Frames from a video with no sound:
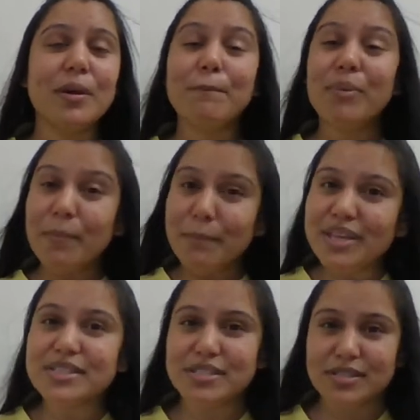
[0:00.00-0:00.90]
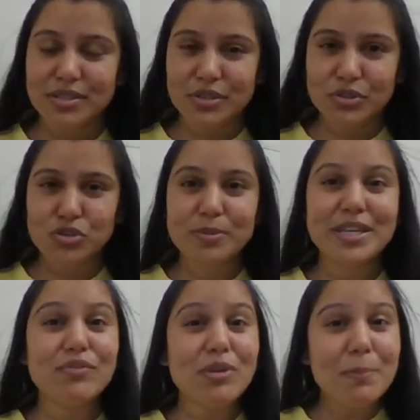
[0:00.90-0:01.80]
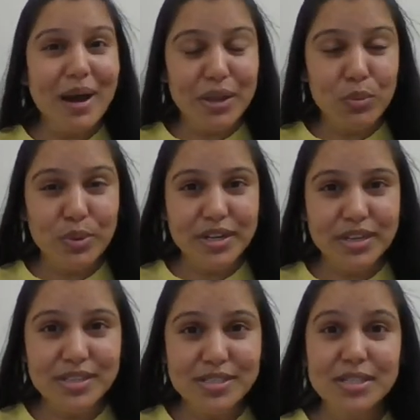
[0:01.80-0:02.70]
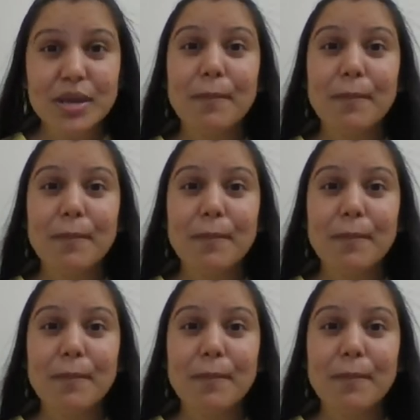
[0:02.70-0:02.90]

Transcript: permits to be given by a witness,